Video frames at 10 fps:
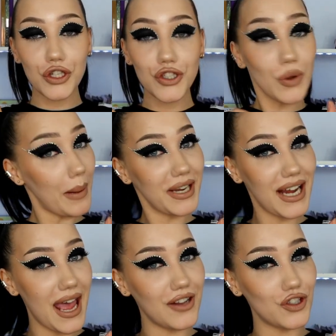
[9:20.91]
So I'm gonna
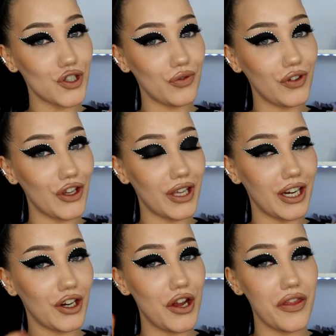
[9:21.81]
end this review here.